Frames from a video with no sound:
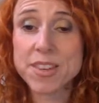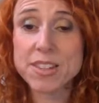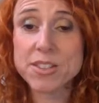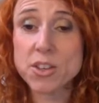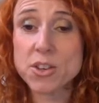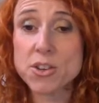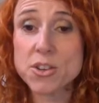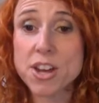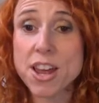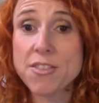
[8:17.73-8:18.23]

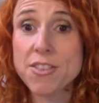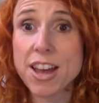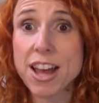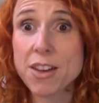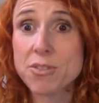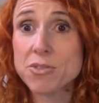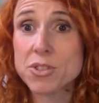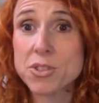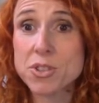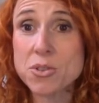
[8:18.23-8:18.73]
So you never
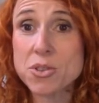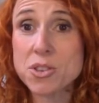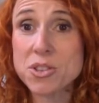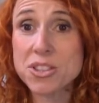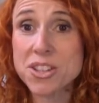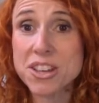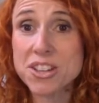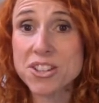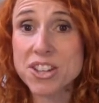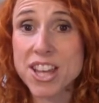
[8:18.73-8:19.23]
have to do the
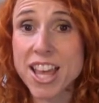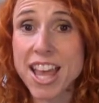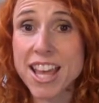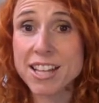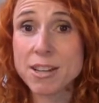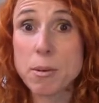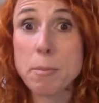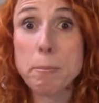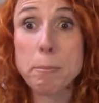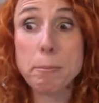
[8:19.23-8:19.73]
search
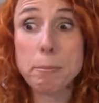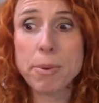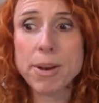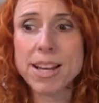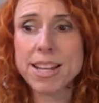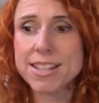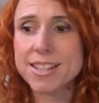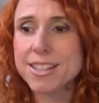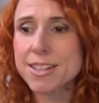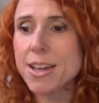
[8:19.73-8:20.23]
again.
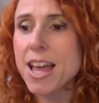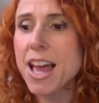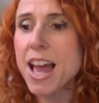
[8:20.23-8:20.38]
Brilliant.